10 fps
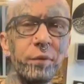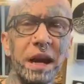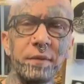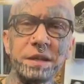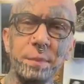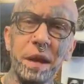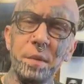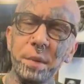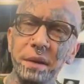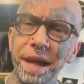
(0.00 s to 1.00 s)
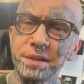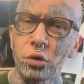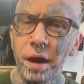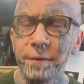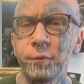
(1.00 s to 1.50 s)
have we ever seen people be
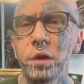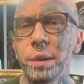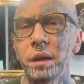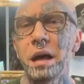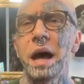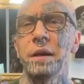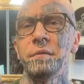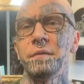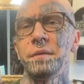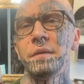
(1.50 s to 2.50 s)
less grateful to be alive.